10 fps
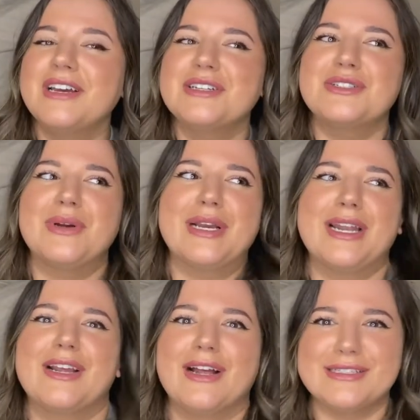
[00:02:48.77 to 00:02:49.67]
So I kind
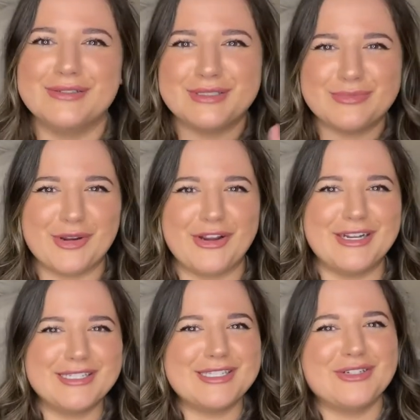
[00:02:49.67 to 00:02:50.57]
of got to
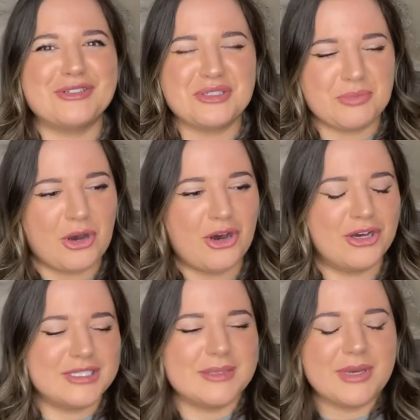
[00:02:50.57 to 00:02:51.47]
experience their
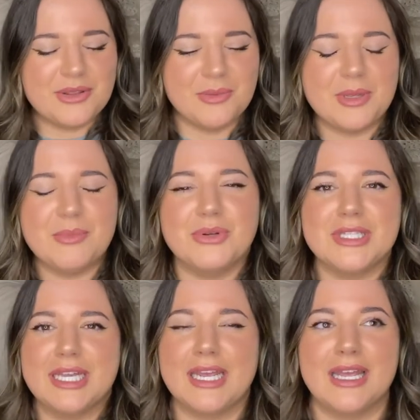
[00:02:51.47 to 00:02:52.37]
spa. Some other people
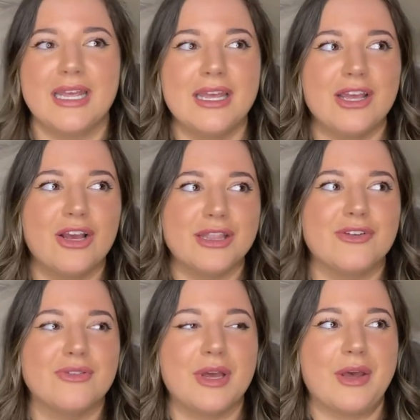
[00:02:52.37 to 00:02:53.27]
did it, got
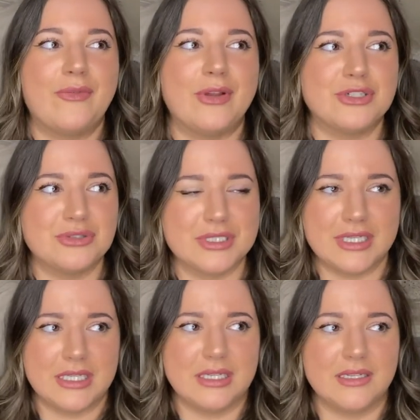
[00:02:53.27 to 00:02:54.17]
their uh, facials
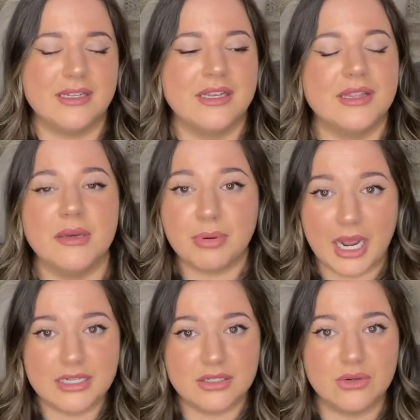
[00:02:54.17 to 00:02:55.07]
in the
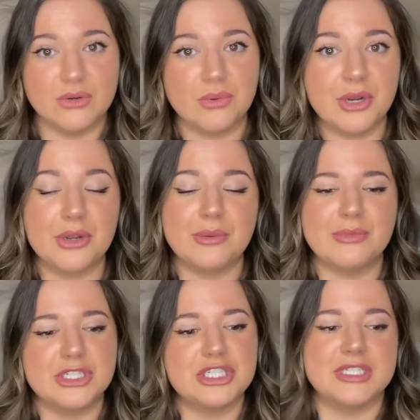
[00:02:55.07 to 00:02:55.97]
practical room,
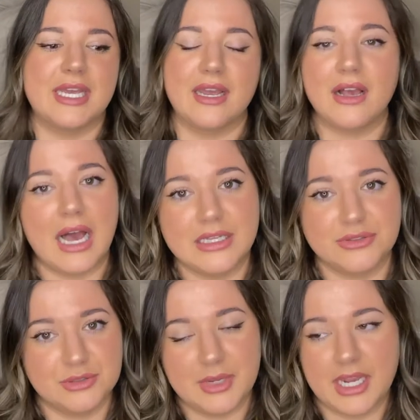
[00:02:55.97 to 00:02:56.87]
which is like a
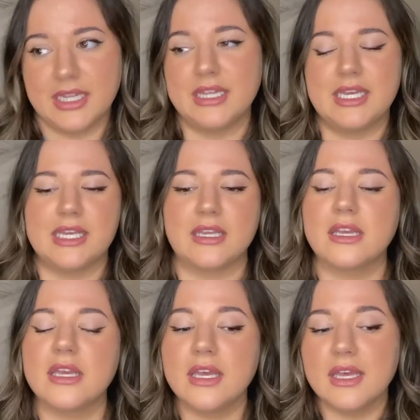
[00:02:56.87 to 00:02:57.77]
classroom kind of thing.
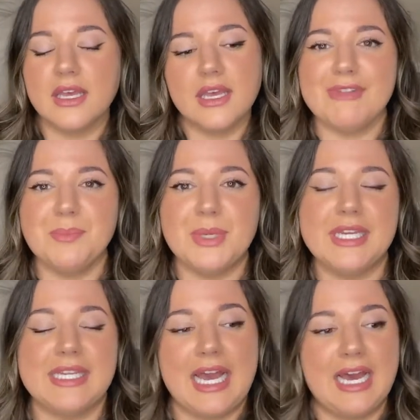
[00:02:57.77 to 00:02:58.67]

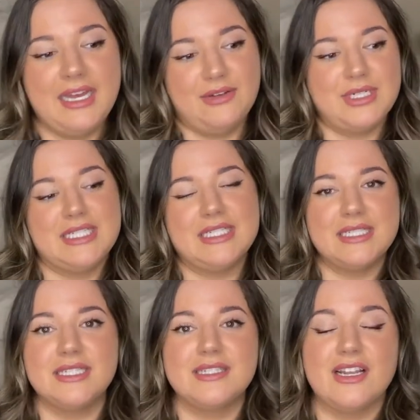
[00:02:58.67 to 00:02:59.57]
But yeah, it
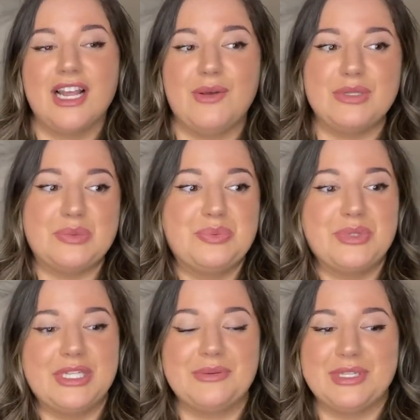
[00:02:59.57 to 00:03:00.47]
was, it was
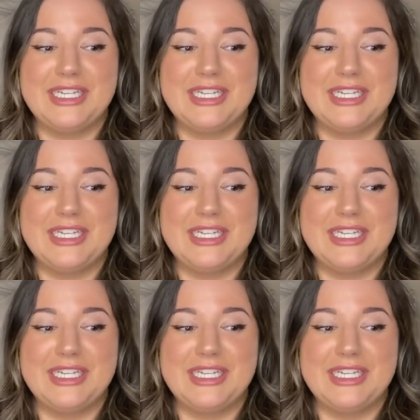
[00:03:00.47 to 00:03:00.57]
really, really